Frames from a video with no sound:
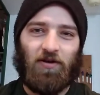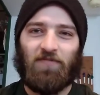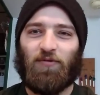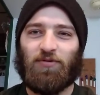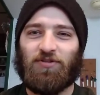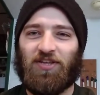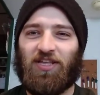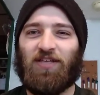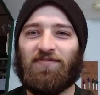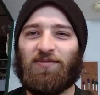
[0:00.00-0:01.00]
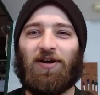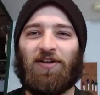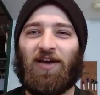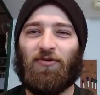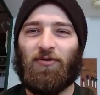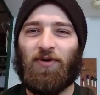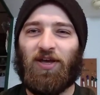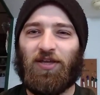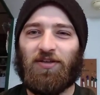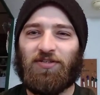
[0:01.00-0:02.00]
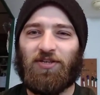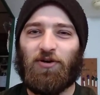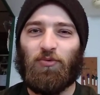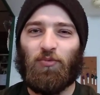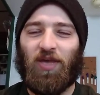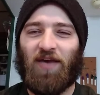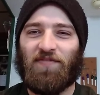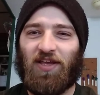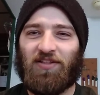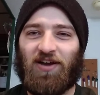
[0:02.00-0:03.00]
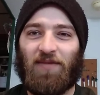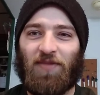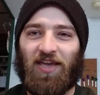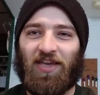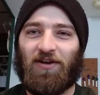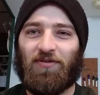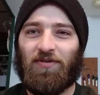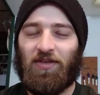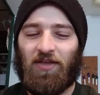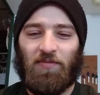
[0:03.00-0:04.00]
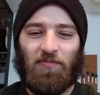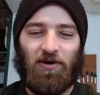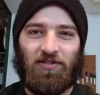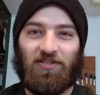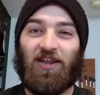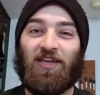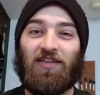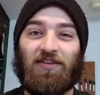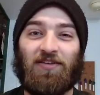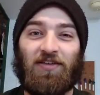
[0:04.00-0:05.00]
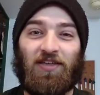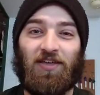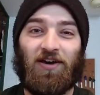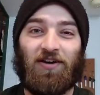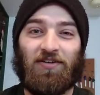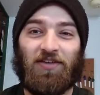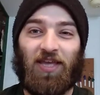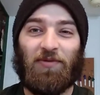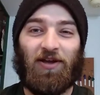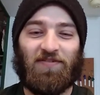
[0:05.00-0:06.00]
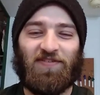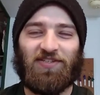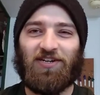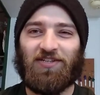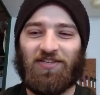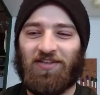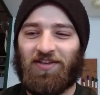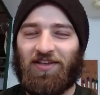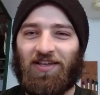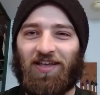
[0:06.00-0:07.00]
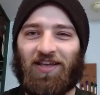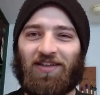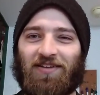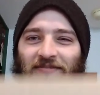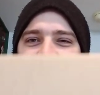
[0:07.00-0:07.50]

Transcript: Unfortunately, he lives about an hour away, so we haven't had time to hang out. But today, he uh, came down to visit us, and